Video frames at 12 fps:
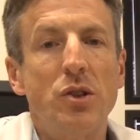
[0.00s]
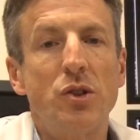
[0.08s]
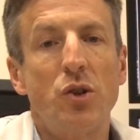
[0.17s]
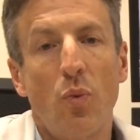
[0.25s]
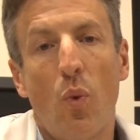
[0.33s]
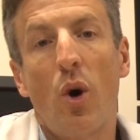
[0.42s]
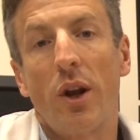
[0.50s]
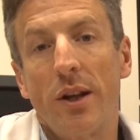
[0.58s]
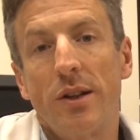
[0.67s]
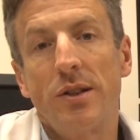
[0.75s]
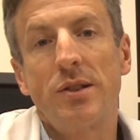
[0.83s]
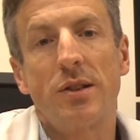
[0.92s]
So what
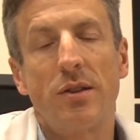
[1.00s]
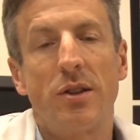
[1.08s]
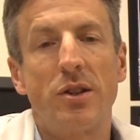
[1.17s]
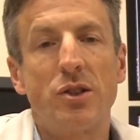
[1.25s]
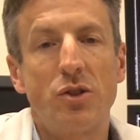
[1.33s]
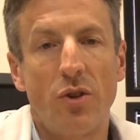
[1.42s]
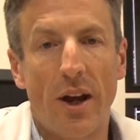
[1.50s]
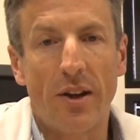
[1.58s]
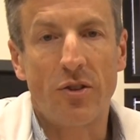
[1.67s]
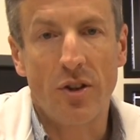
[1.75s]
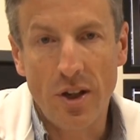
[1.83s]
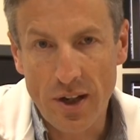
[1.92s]
is the
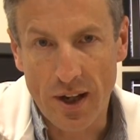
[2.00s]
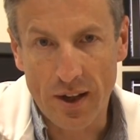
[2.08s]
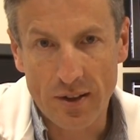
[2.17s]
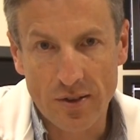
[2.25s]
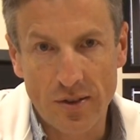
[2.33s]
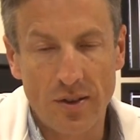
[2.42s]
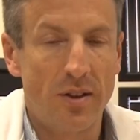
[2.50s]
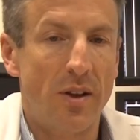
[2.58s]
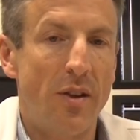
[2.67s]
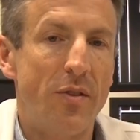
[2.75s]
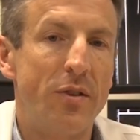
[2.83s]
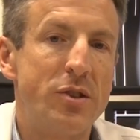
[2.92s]
distraction index?
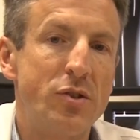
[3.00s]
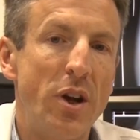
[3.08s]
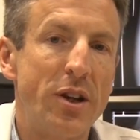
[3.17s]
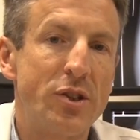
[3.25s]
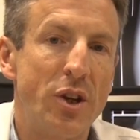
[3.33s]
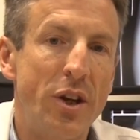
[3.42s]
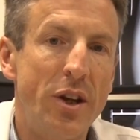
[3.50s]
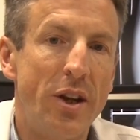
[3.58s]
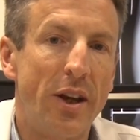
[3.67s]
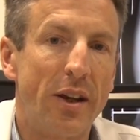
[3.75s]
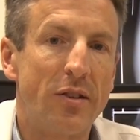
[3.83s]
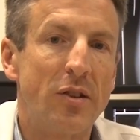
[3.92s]
The distraction
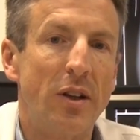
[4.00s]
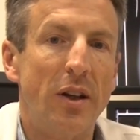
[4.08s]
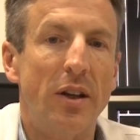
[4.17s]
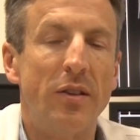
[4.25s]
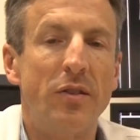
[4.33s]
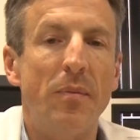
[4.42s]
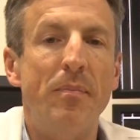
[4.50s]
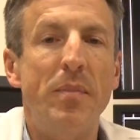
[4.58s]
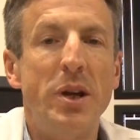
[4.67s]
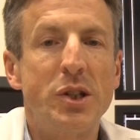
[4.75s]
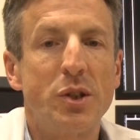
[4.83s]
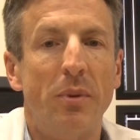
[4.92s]
index is a
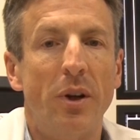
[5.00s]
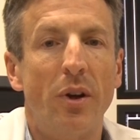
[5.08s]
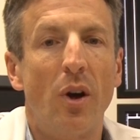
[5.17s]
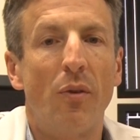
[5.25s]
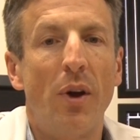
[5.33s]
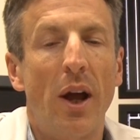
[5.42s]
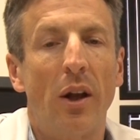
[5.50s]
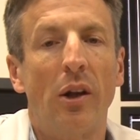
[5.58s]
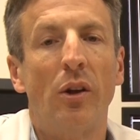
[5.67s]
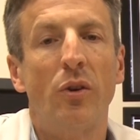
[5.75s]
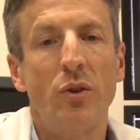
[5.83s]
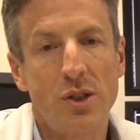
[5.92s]
measurement of how
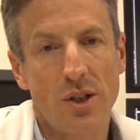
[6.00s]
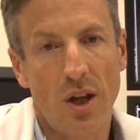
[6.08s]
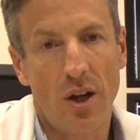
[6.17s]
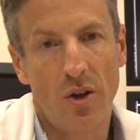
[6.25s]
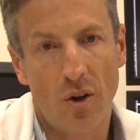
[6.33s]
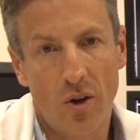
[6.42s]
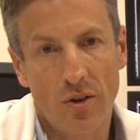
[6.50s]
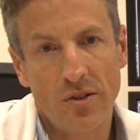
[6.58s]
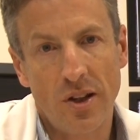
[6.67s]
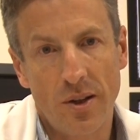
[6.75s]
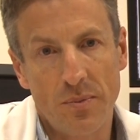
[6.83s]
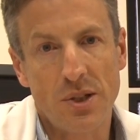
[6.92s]
loose a dog's
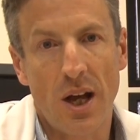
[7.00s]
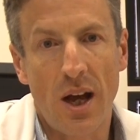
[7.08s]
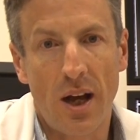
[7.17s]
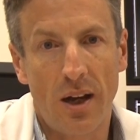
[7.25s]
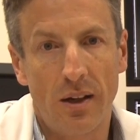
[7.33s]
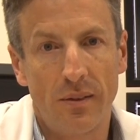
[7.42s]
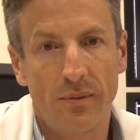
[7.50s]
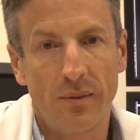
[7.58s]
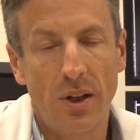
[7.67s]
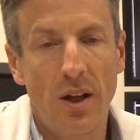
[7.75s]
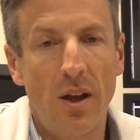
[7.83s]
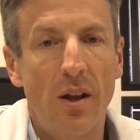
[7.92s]
hips are.
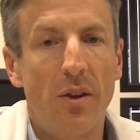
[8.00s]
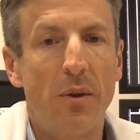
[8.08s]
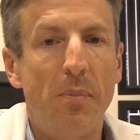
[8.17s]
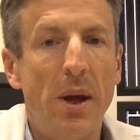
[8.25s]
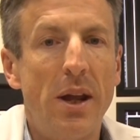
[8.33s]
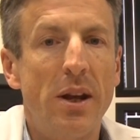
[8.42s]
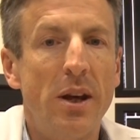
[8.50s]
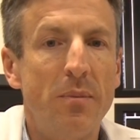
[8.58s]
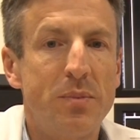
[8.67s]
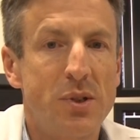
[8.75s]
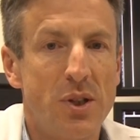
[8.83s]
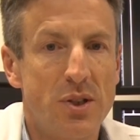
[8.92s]
The pen
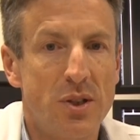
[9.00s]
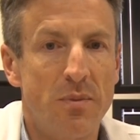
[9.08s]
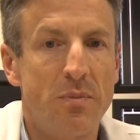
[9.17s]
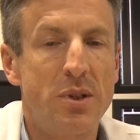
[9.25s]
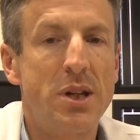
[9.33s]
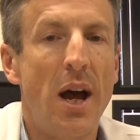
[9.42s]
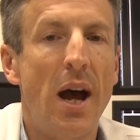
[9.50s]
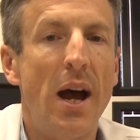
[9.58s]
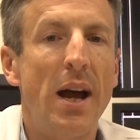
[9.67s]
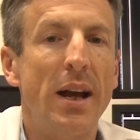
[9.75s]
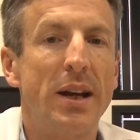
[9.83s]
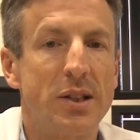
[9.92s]
hip system
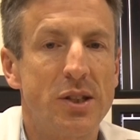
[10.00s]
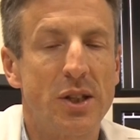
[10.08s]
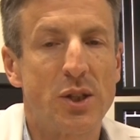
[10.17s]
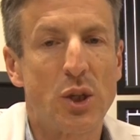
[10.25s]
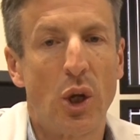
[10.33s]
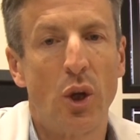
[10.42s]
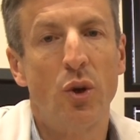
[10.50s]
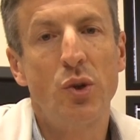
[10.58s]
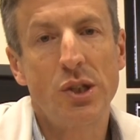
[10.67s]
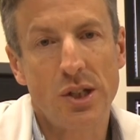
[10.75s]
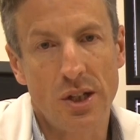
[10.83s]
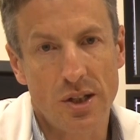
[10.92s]
targets this
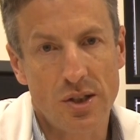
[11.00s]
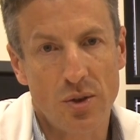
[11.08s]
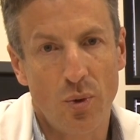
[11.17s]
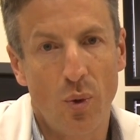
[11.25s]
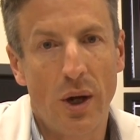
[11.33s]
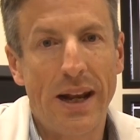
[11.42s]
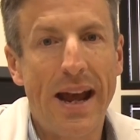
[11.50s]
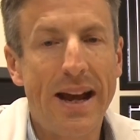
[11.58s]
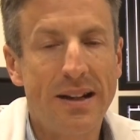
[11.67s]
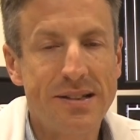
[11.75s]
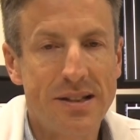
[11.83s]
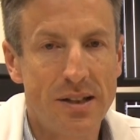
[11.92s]
looseness or
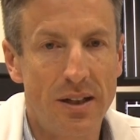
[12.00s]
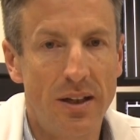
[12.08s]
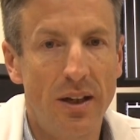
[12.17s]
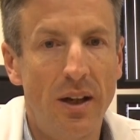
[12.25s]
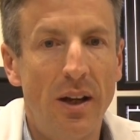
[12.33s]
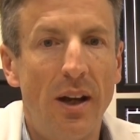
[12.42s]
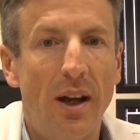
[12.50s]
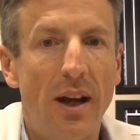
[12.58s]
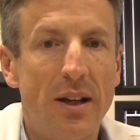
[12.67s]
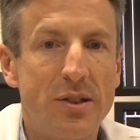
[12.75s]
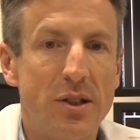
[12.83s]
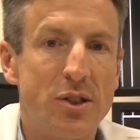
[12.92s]
laxity
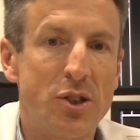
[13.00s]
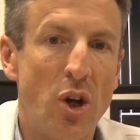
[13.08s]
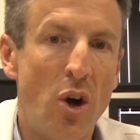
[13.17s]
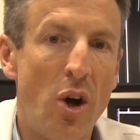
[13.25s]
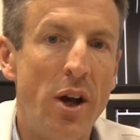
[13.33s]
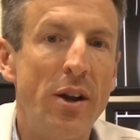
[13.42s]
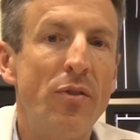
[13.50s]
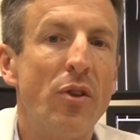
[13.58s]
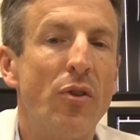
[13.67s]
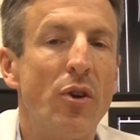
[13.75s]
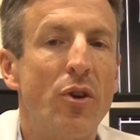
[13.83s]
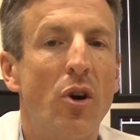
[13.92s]
as a sign
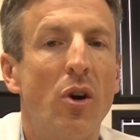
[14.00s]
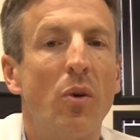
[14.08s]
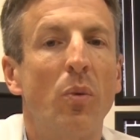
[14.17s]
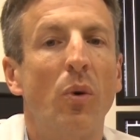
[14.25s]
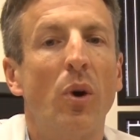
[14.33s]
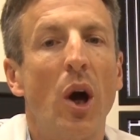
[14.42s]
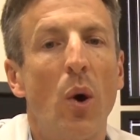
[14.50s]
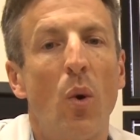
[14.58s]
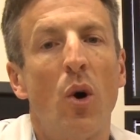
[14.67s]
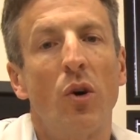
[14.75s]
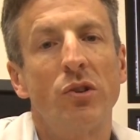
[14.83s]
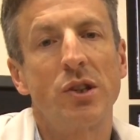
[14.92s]
that the dog will go
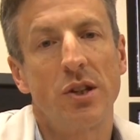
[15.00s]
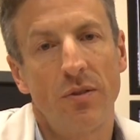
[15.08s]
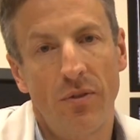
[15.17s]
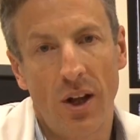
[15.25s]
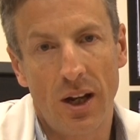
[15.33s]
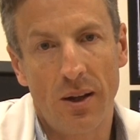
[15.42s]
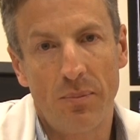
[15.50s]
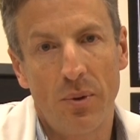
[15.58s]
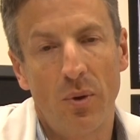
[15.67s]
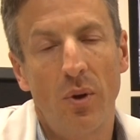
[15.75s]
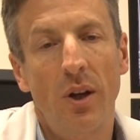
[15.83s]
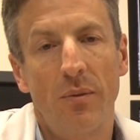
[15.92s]
on to develop
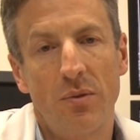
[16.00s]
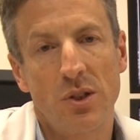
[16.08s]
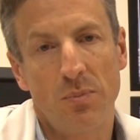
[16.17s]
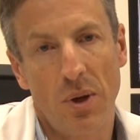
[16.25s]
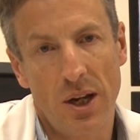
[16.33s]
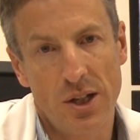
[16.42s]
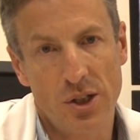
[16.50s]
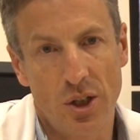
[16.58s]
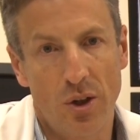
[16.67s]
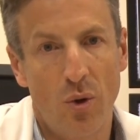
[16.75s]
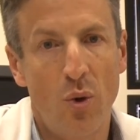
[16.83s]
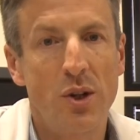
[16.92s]
hip dysplasia
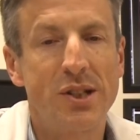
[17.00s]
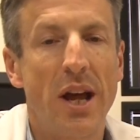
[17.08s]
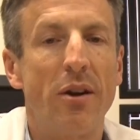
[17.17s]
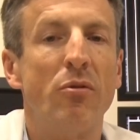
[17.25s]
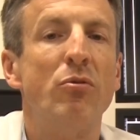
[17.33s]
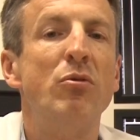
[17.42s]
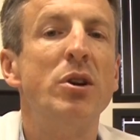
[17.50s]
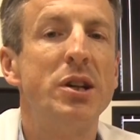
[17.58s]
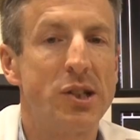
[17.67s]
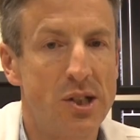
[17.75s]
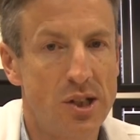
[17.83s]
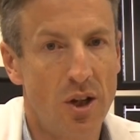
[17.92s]
or is at
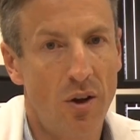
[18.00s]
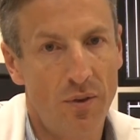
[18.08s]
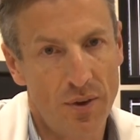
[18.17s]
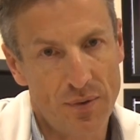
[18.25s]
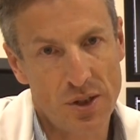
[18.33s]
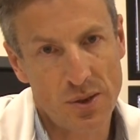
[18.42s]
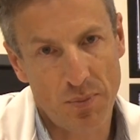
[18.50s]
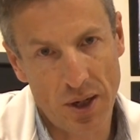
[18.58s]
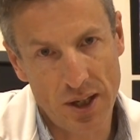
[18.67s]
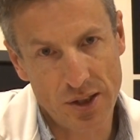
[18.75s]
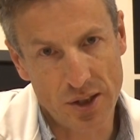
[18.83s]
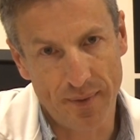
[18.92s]
risk of hip
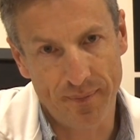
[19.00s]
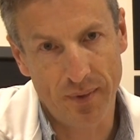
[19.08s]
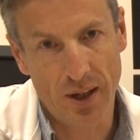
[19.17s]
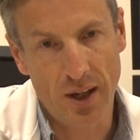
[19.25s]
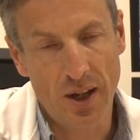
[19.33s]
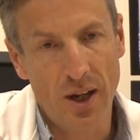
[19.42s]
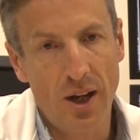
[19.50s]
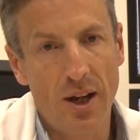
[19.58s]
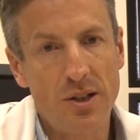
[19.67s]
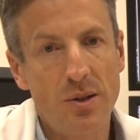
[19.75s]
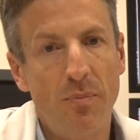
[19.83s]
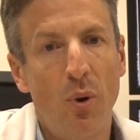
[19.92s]
dysplasia.
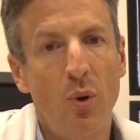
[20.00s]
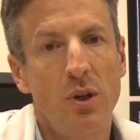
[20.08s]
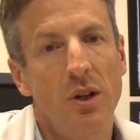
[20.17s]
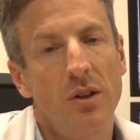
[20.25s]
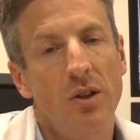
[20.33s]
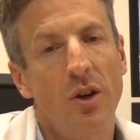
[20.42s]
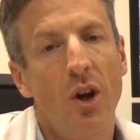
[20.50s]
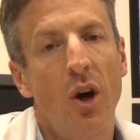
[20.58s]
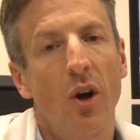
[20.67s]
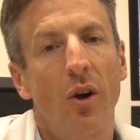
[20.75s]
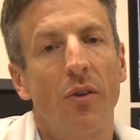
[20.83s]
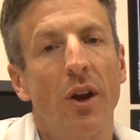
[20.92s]
It's important to
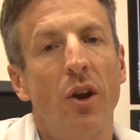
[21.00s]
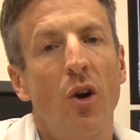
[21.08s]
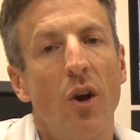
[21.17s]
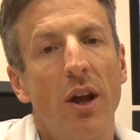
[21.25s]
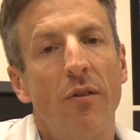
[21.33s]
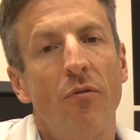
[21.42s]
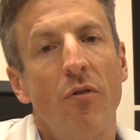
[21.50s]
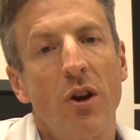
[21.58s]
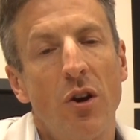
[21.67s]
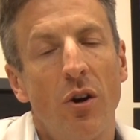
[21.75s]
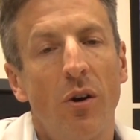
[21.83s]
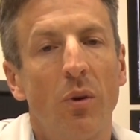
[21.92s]
know that not every
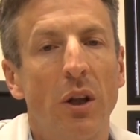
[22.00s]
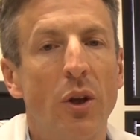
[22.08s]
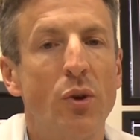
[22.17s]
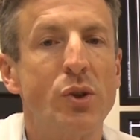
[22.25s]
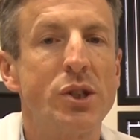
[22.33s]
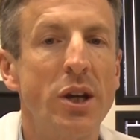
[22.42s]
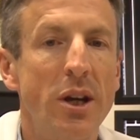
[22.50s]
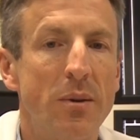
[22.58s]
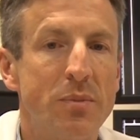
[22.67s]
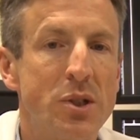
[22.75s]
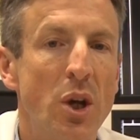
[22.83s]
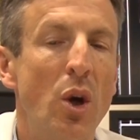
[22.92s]
dog with loose
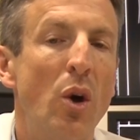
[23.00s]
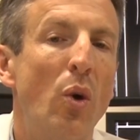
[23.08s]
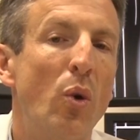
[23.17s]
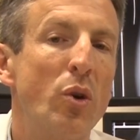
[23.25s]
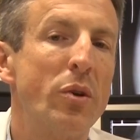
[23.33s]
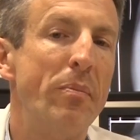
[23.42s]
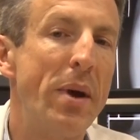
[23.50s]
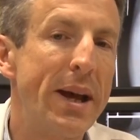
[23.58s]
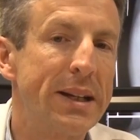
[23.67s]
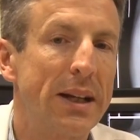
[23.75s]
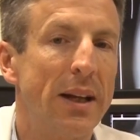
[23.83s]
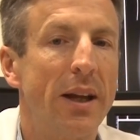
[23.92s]
hips
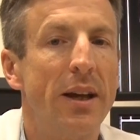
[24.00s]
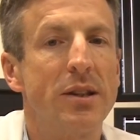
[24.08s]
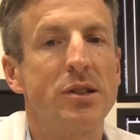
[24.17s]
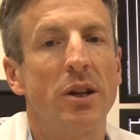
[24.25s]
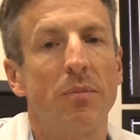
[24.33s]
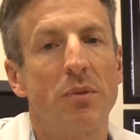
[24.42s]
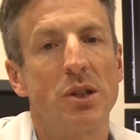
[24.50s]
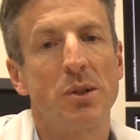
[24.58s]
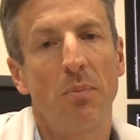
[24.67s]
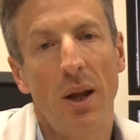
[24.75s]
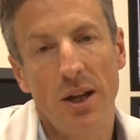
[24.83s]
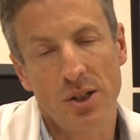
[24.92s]
automatically gets hip
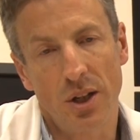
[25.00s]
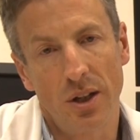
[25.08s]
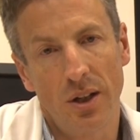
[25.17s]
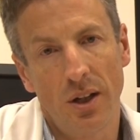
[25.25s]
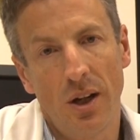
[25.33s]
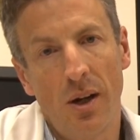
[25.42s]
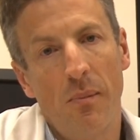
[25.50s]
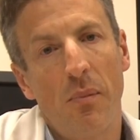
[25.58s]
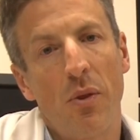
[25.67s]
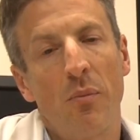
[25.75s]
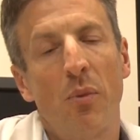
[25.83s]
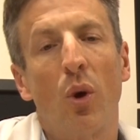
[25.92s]
dysplasia,
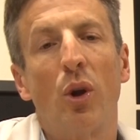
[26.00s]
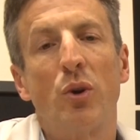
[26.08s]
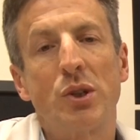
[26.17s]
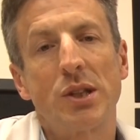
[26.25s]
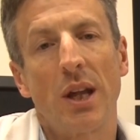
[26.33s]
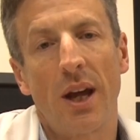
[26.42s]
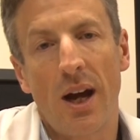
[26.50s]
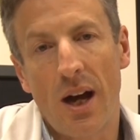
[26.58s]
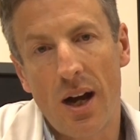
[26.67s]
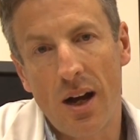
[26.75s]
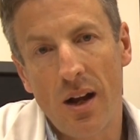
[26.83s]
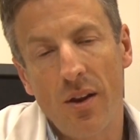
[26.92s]
but the more loose they
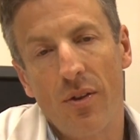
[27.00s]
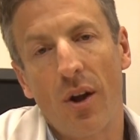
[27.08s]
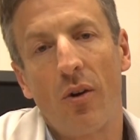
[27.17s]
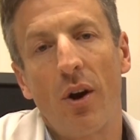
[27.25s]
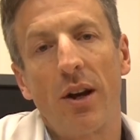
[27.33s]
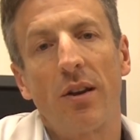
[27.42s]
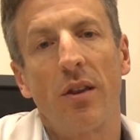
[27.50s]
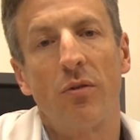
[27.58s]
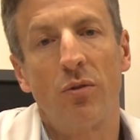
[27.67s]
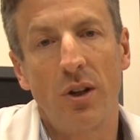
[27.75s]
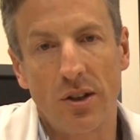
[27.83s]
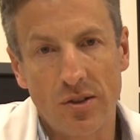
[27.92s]
are, the greater the
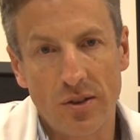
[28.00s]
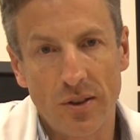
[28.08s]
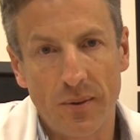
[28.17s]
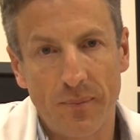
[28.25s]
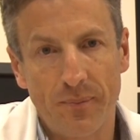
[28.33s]
risk.